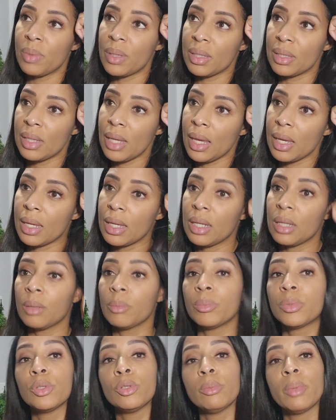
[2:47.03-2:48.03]
been taking
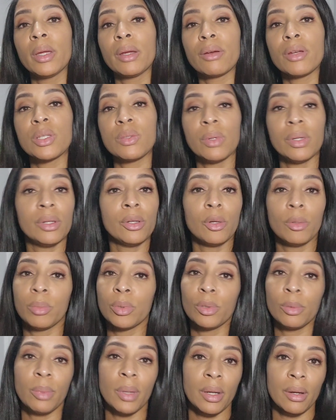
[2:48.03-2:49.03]
blueberries. We know
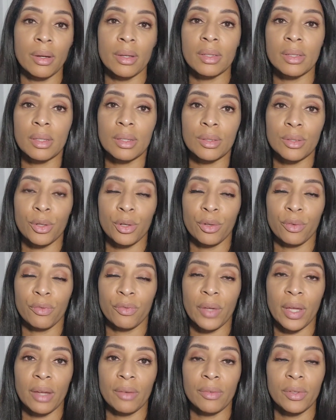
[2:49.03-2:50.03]
blueberries is her
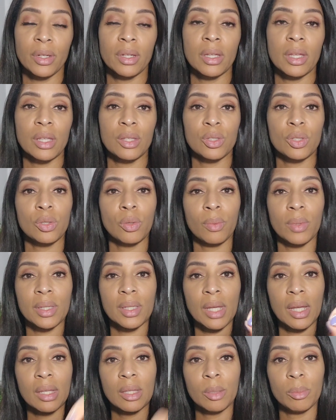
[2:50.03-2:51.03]
favorite, and so we
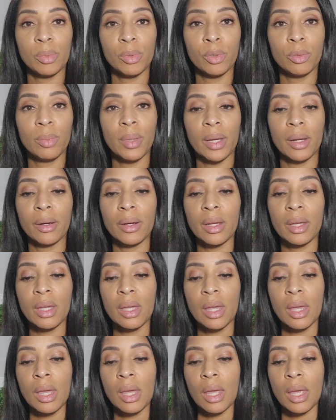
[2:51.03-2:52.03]
take the blueberry,
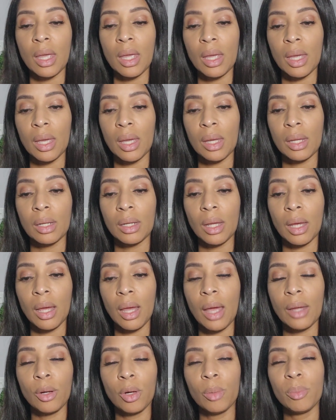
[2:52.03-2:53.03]
and
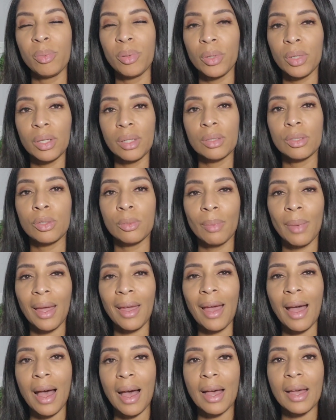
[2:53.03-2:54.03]
I don't put it to
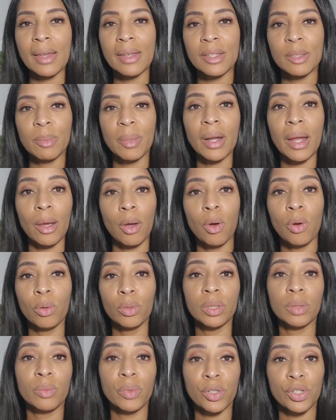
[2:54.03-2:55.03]
my eyes, but I
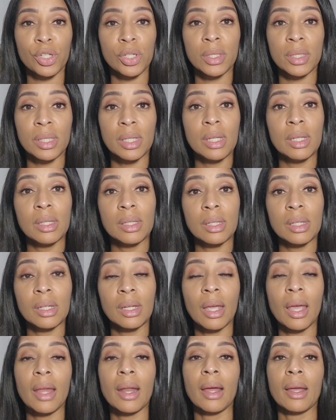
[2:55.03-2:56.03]
hold it where she sees
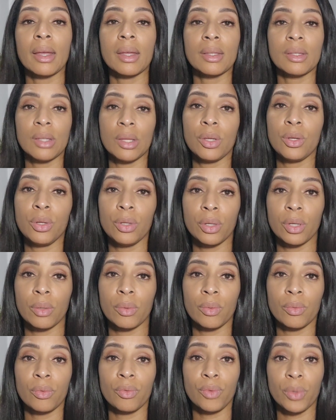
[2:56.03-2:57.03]
it, and I continue
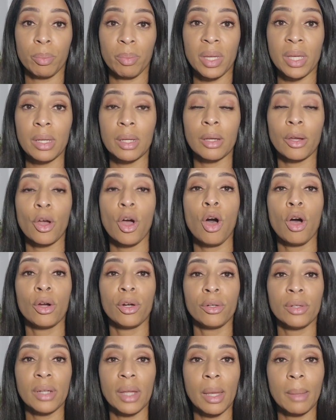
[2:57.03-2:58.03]
to repeat and call
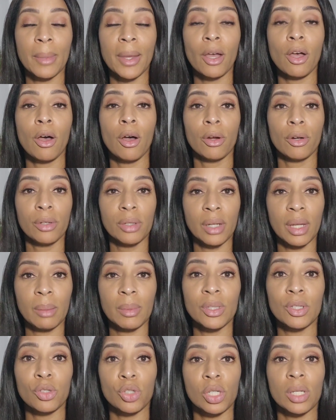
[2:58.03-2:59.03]
her name and call her name
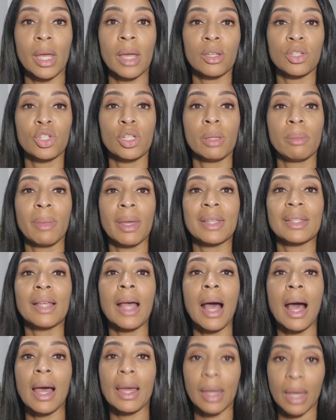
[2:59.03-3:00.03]
until she actually makes
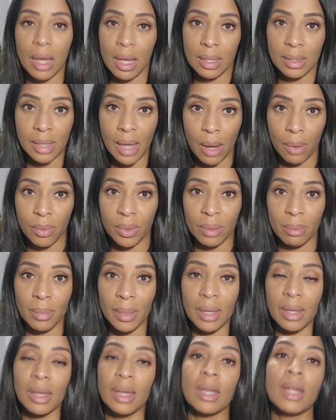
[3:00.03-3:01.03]
eye contact with
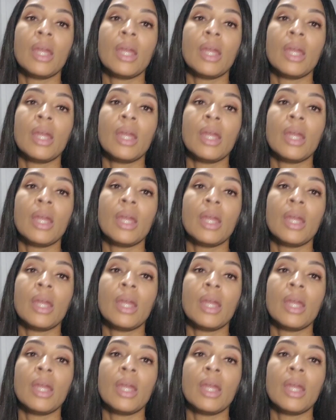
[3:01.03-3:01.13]
me.